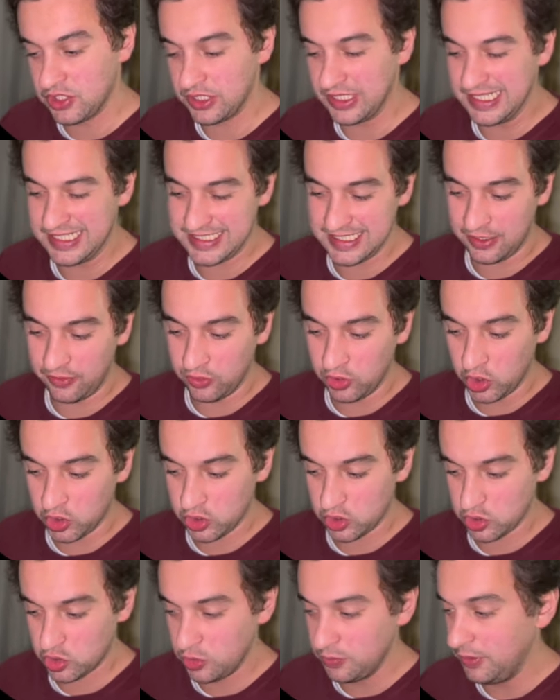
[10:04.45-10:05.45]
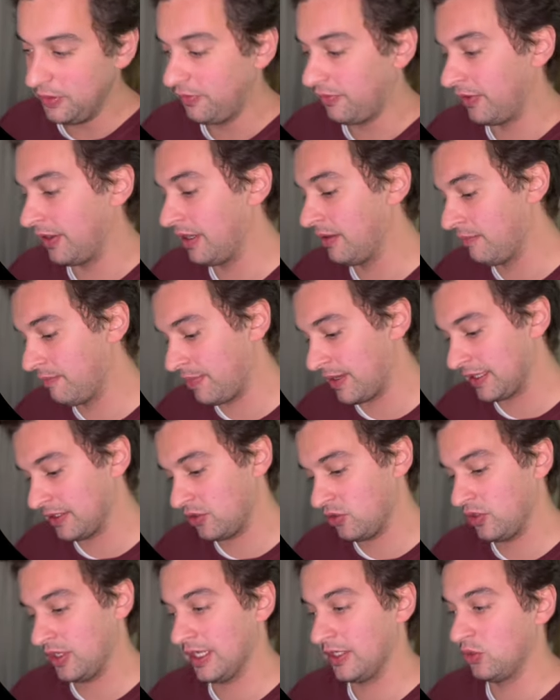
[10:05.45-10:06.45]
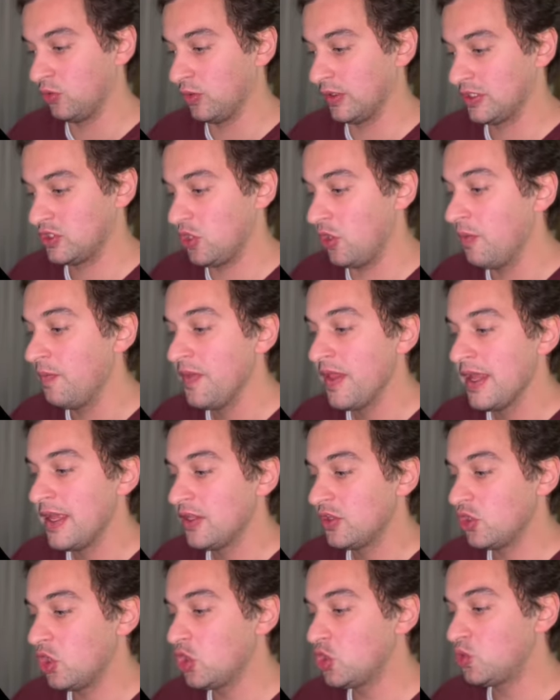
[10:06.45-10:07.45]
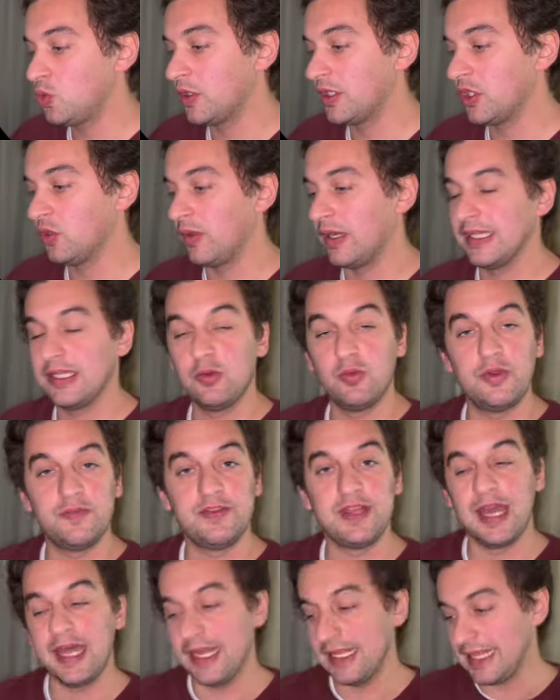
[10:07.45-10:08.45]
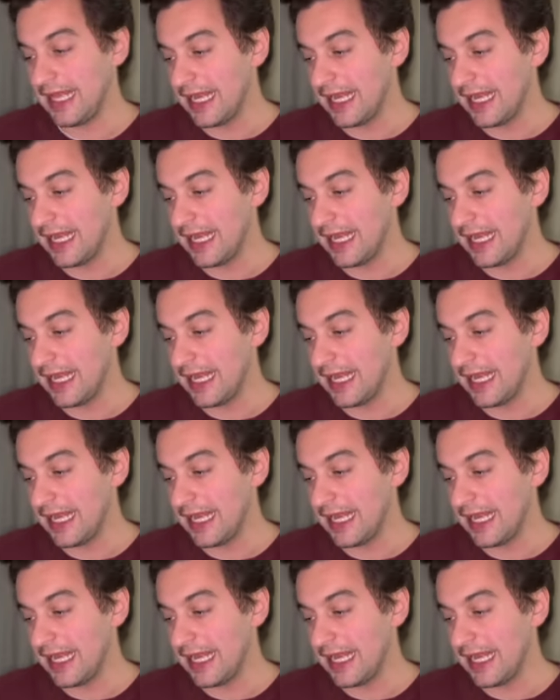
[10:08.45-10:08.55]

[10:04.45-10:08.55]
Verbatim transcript: These are not super free, but you can do it. So those were the one that we've done it.